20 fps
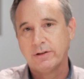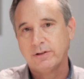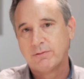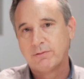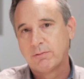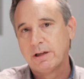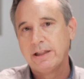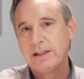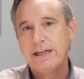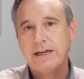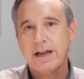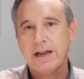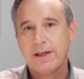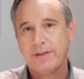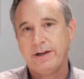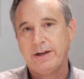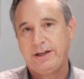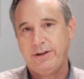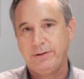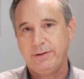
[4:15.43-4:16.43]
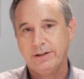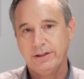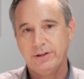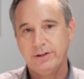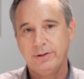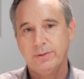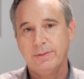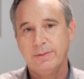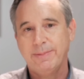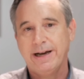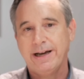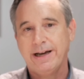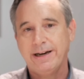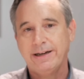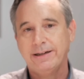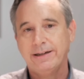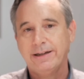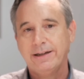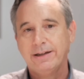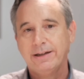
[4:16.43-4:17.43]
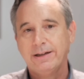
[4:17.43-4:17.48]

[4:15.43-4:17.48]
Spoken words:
there's really nothing you can do about it.